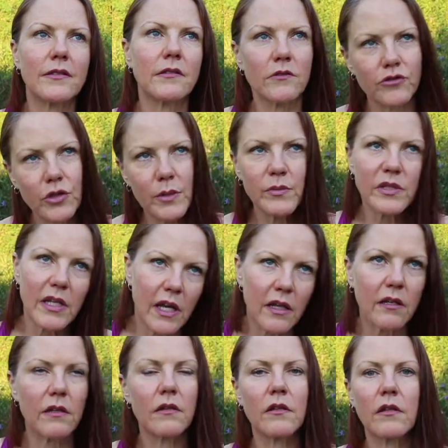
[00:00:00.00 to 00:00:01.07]
dream state,
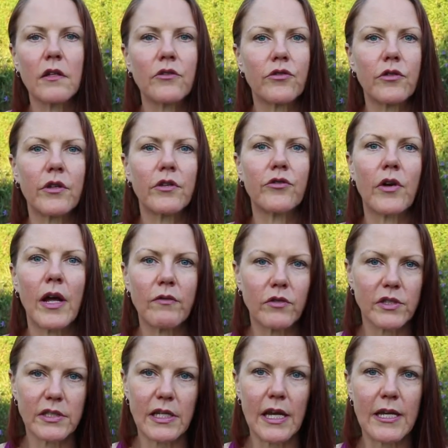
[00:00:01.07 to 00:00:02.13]
the travel
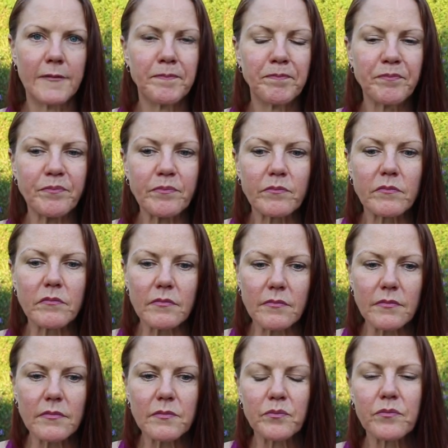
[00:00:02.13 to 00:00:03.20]
state.
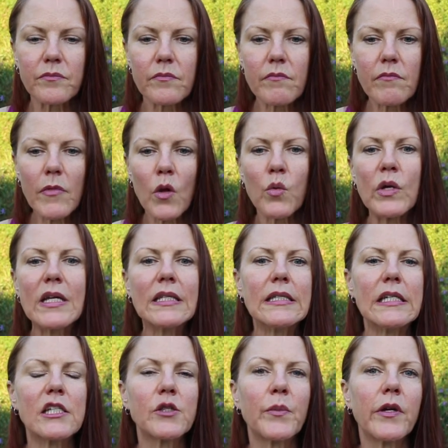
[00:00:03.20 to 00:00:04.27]
We get to
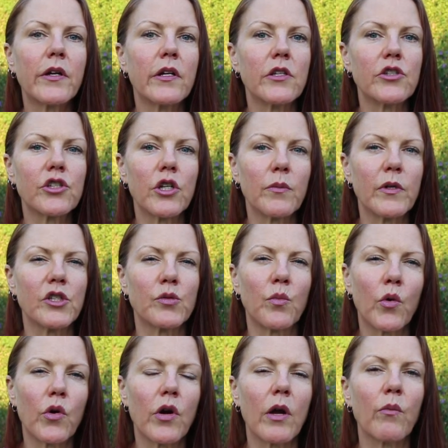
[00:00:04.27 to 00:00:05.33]
experience so much
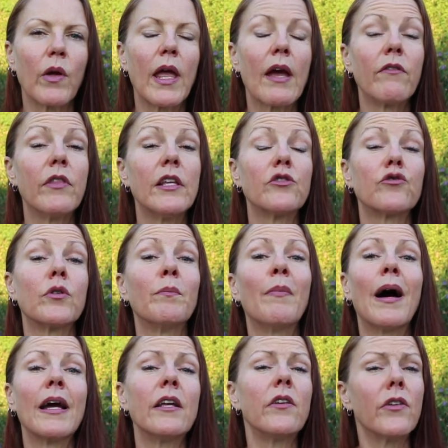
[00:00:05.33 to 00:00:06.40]
more, and we have these
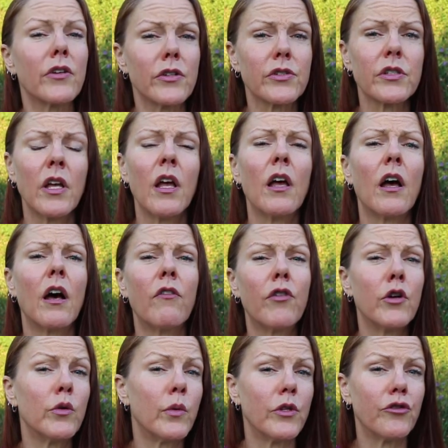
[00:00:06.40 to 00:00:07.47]
reminders of
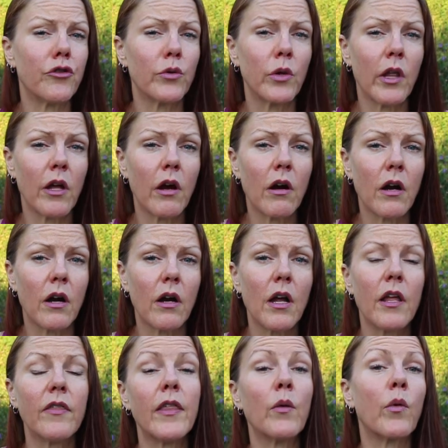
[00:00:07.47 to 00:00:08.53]
who we truly are,
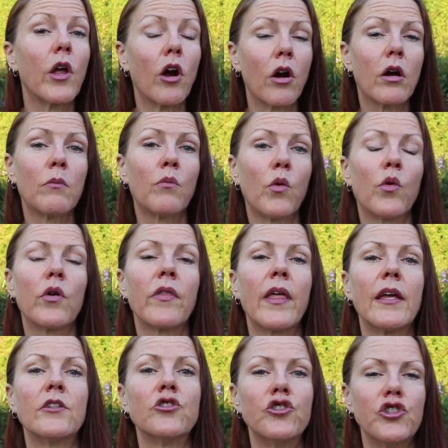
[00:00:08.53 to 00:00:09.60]
that we are more
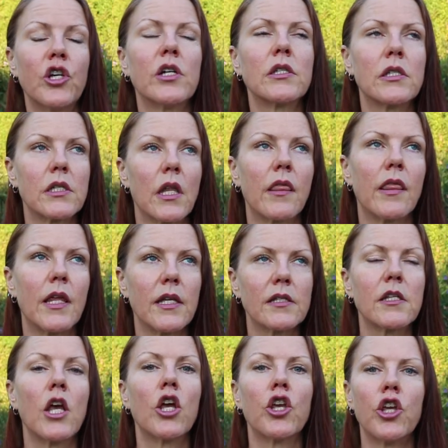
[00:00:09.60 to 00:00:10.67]
than just this
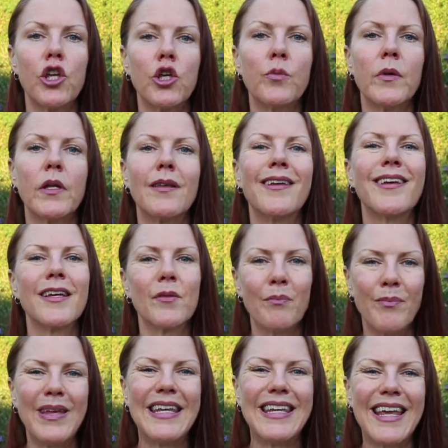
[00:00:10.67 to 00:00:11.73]
human
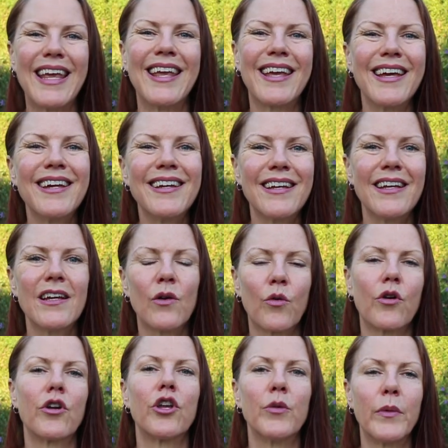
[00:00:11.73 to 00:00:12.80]
being
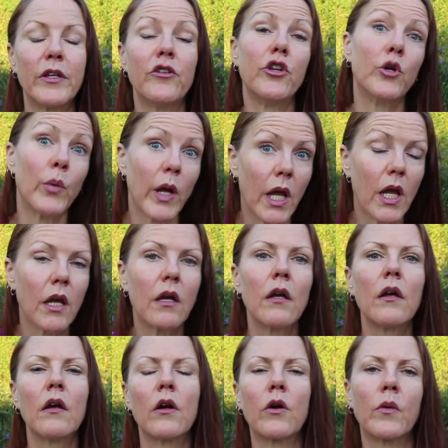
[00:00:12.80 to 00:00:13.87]
or human doing
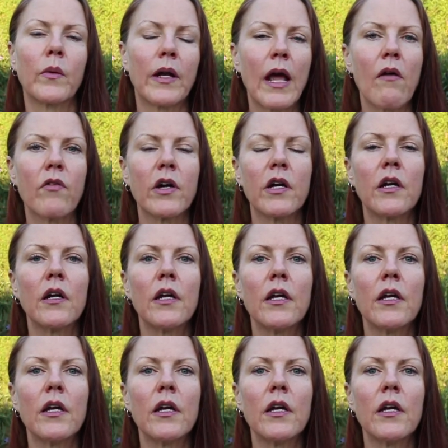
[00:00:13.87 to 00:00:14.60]
or whatever,